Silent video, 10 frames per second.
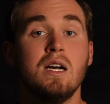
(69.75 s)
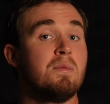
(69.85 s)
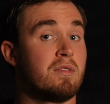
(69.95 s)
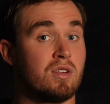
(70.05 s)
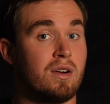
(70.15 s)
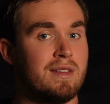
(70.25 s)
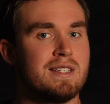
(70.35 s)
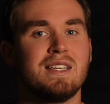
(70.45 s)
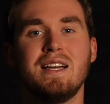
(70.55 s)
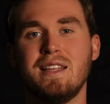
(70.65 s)
but
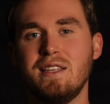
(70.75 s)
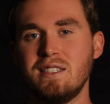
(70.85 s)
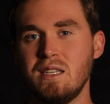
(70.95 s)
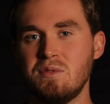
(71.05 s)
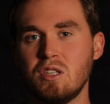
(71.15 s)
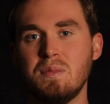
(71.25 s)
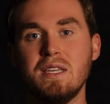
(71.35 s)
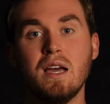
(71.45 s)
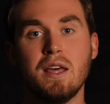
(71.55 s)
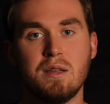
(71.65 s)
regardless, this seems to
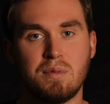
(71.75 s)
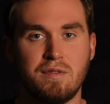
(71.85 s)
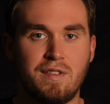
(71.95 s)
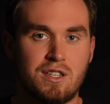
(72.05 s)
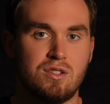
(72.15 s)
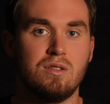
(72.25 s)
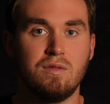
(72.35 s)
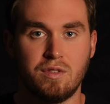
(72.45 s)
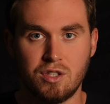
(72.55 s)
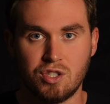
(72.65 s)
be the professional
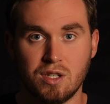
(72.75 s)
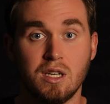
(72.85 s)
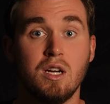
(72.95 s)
version,